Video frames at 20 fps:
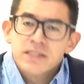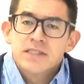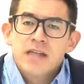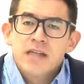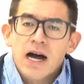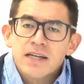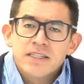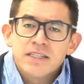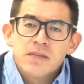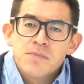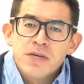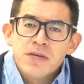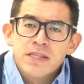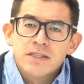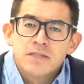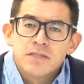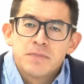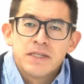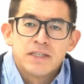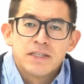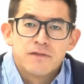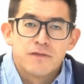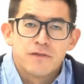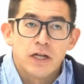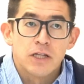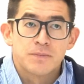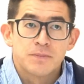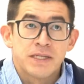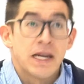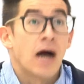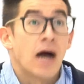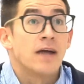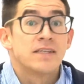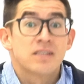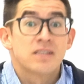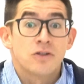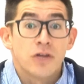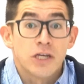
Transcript: So this is not something that's been developed in